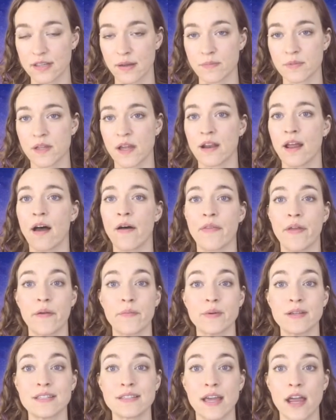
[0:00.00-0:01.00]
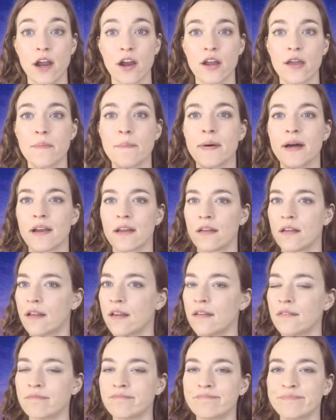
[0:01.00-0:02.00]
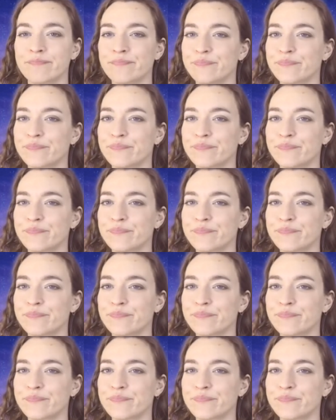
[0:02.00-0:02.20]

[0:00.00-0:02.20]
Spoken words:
upside down, that'd be scary, but in,